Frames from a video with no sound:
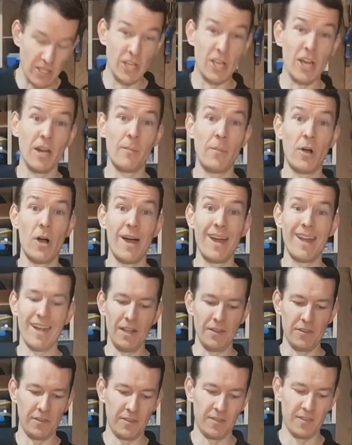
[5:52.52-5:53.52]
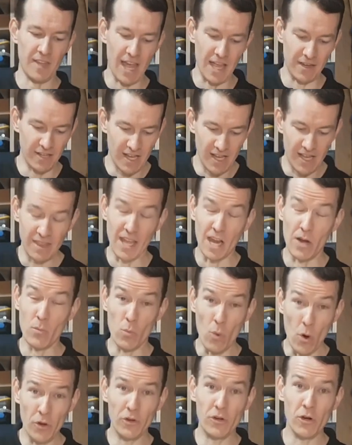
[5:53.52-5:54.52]
you're gonna buy a set. They
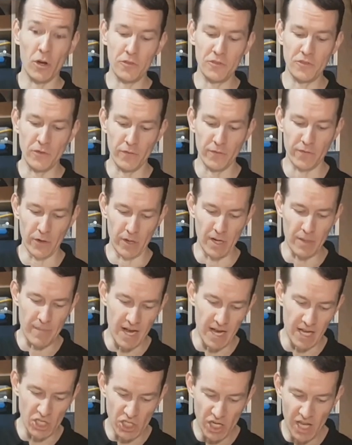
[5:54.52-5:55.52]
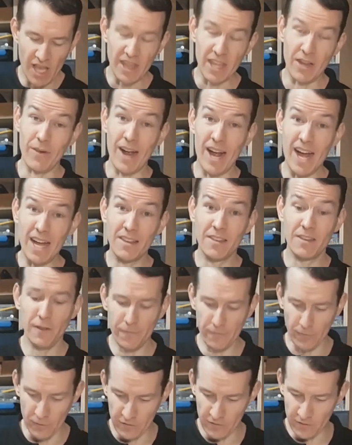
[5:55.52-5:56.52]
won't cost you very much. There are
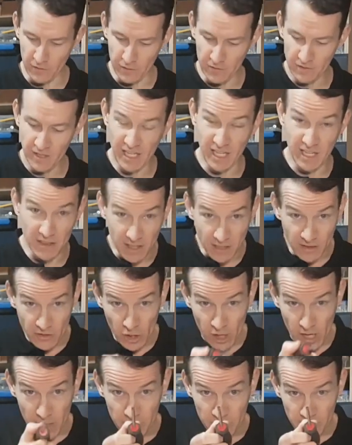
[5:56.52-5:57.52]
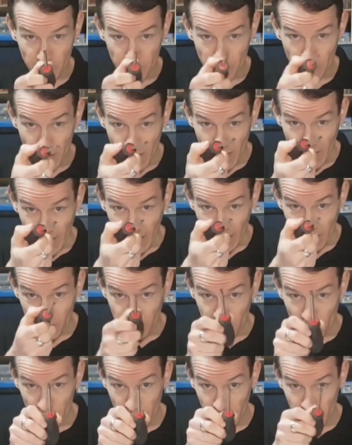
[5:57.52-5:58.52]
differences in the types of
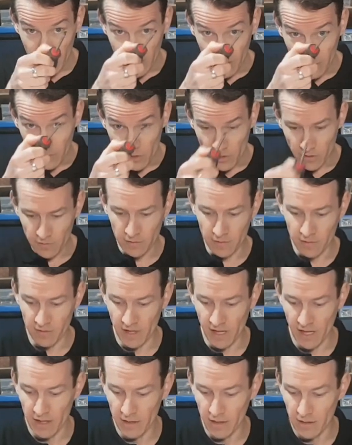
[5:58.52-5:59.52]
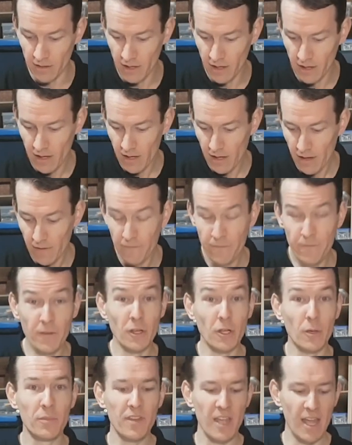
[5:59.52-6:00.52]
heads on there, even just the standard
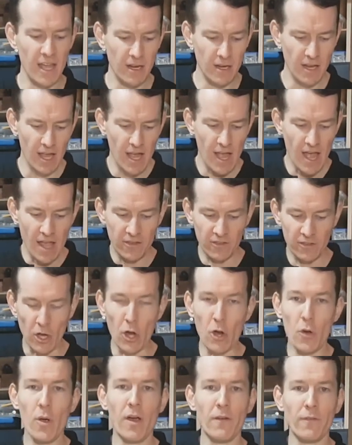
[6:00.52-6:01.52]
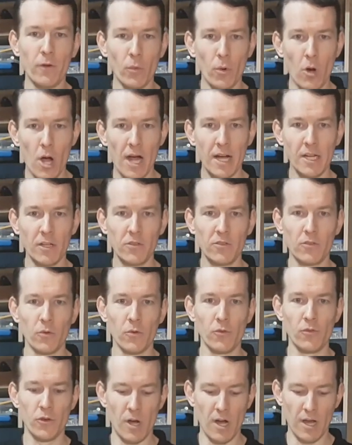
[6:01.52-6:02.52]
Phillips head. So a variety of
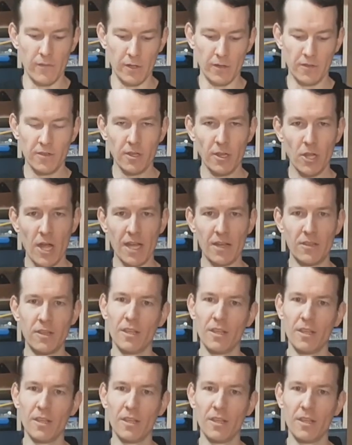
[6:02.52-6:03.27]
screwdrivers like